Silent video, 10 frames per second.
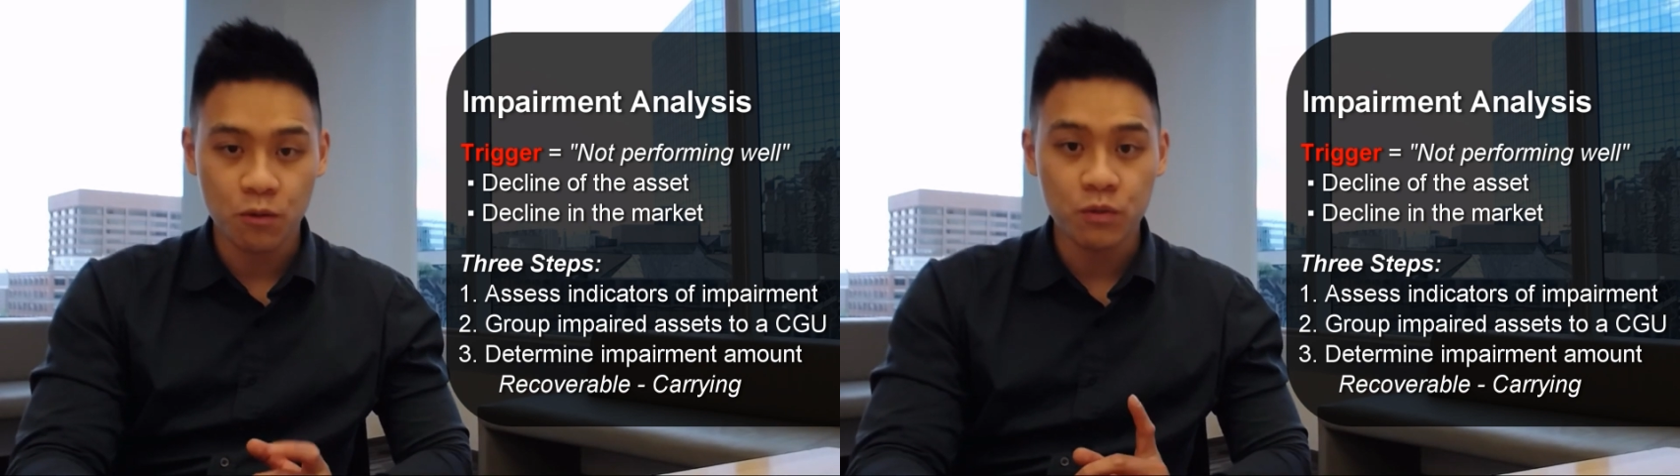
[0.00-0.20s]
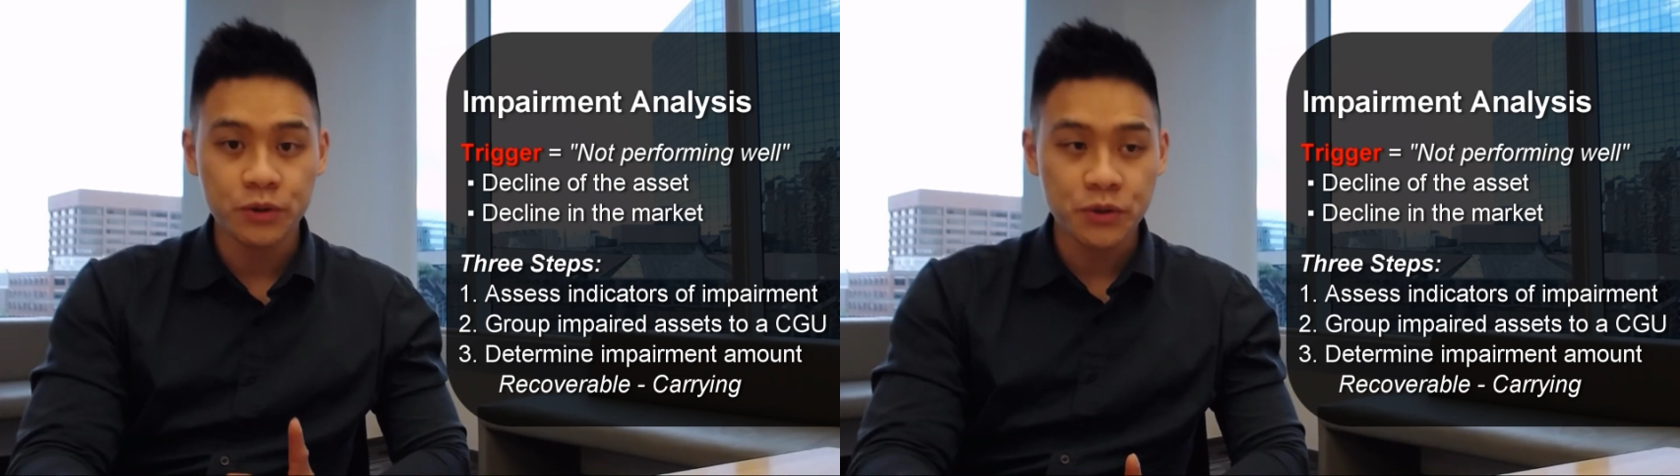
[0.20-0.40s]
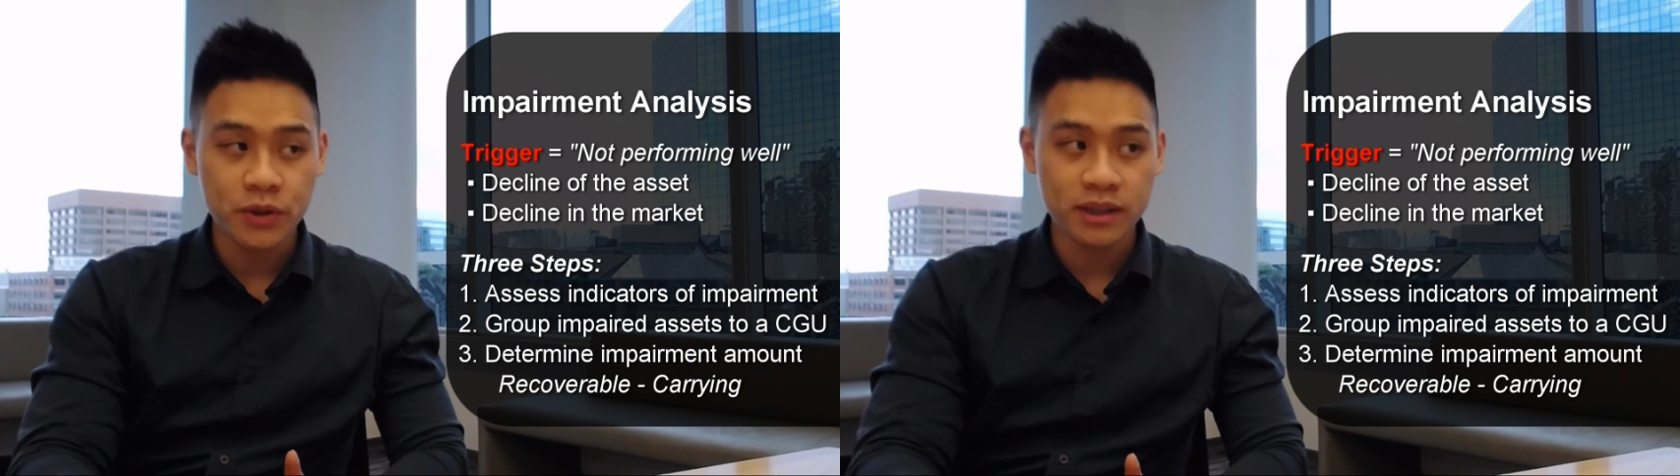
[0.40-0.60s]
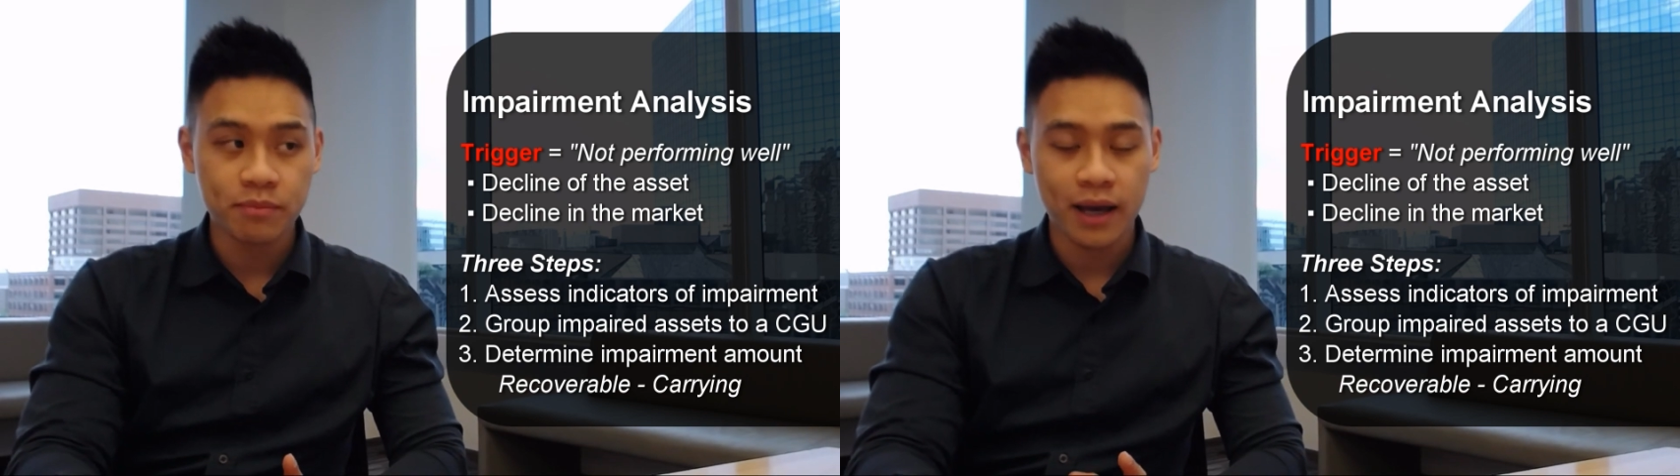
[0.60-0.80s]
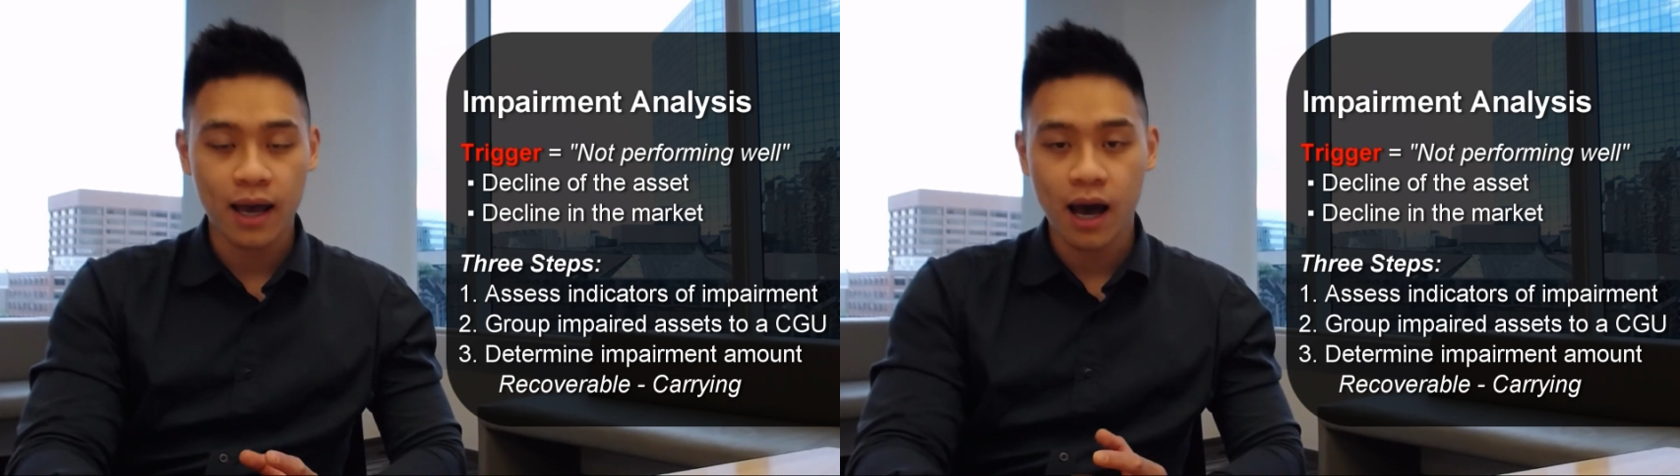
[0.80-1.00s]
We'll do this
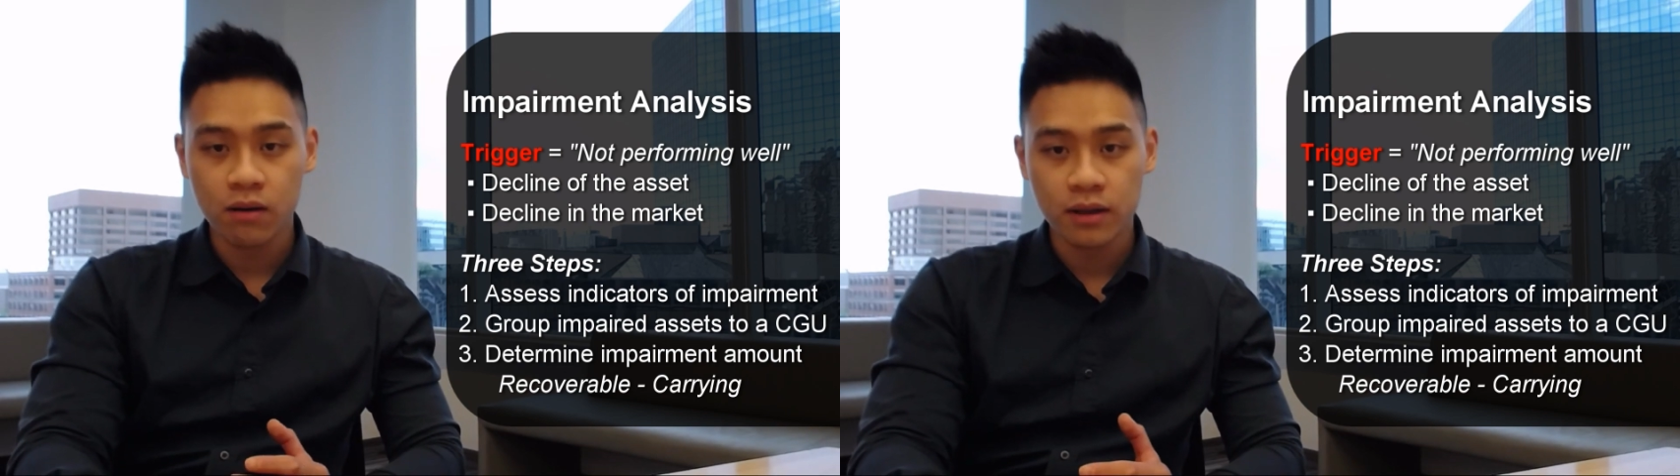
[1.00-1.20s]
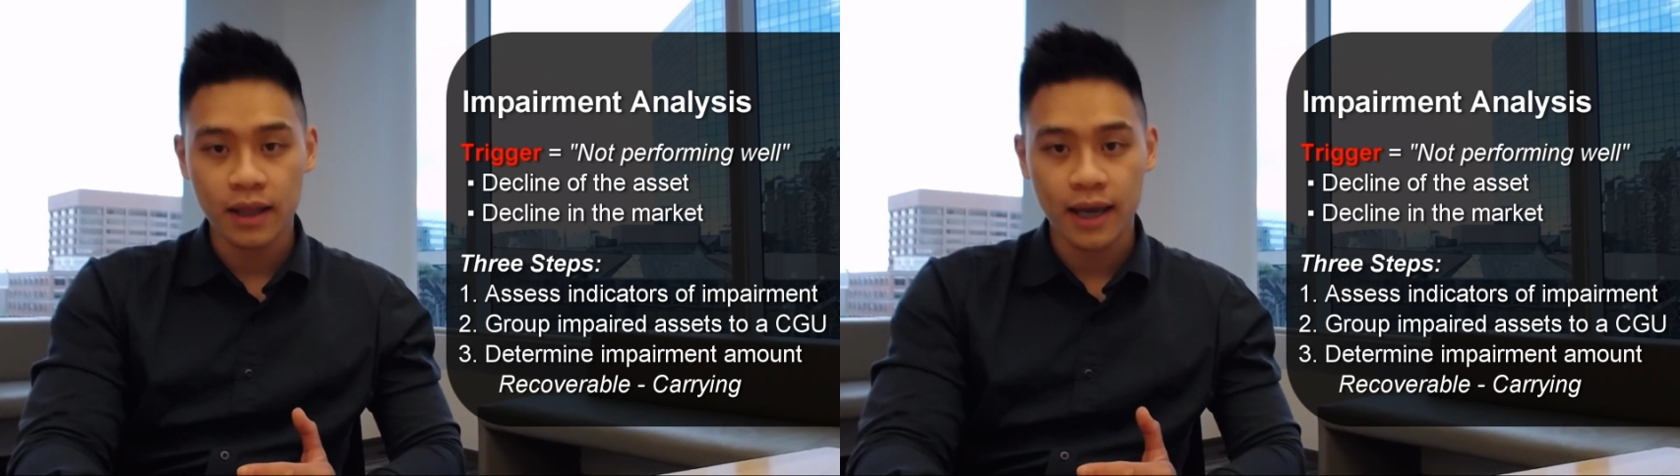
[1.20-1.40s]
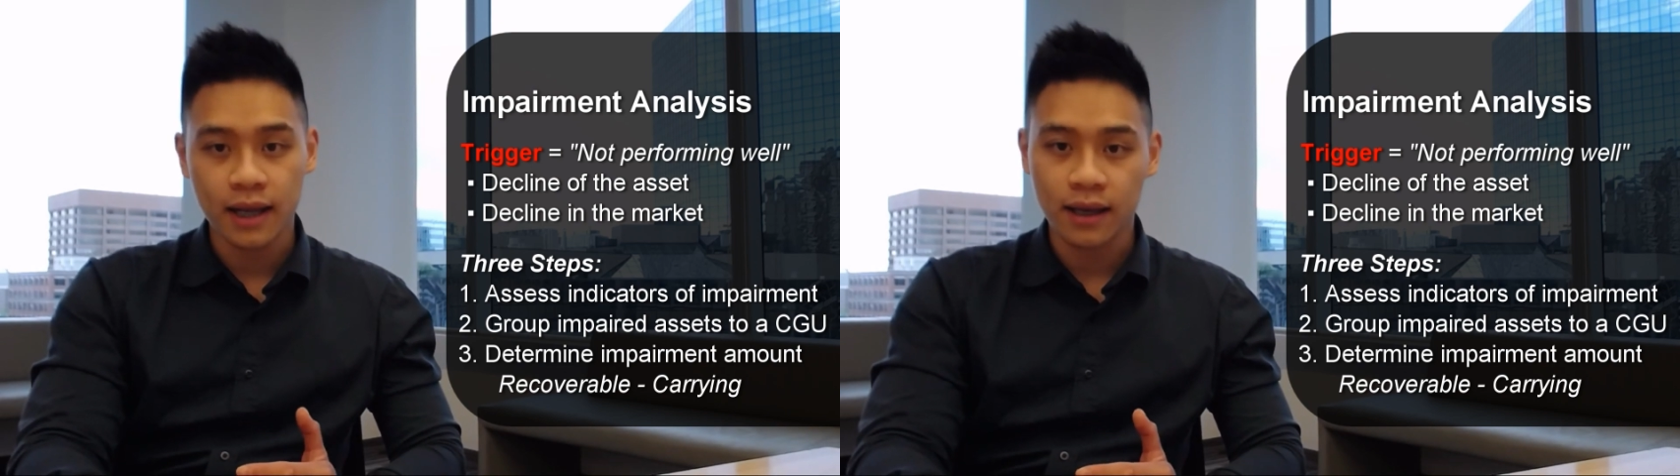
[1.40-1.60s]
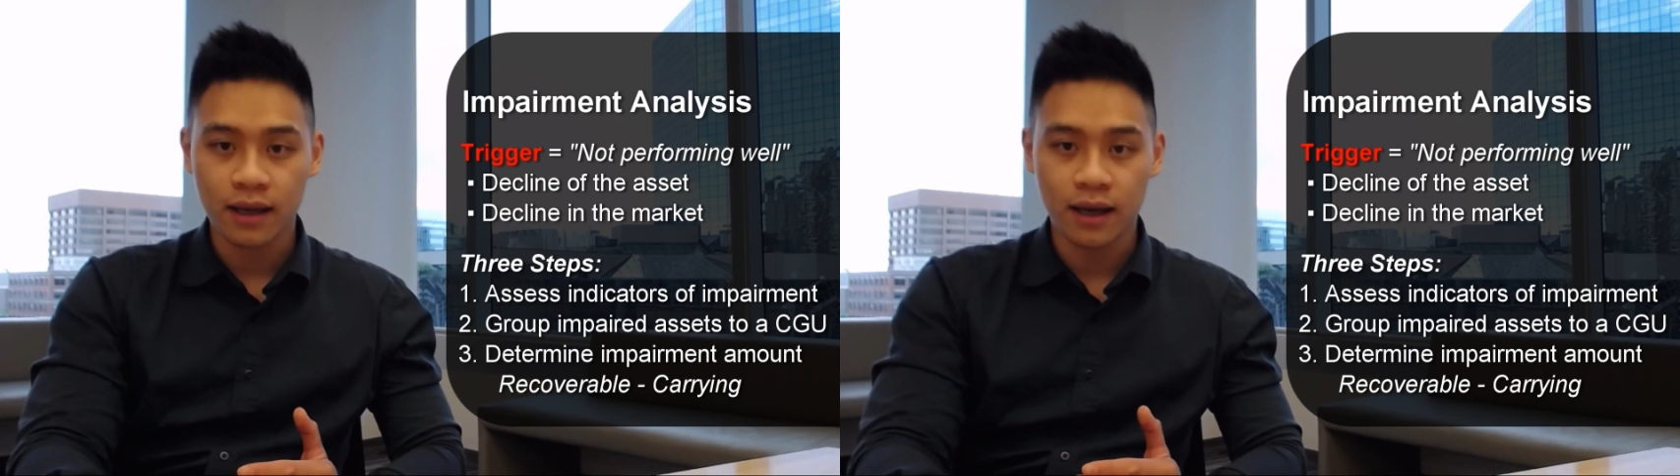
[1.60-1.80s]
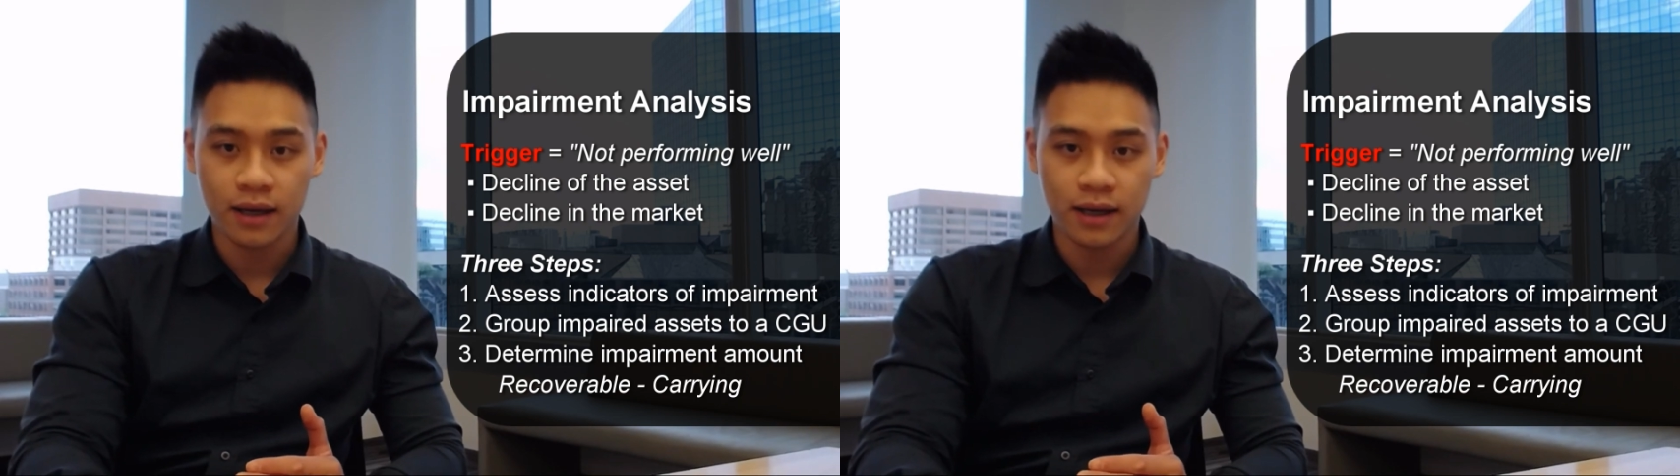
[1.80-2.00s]
by calculating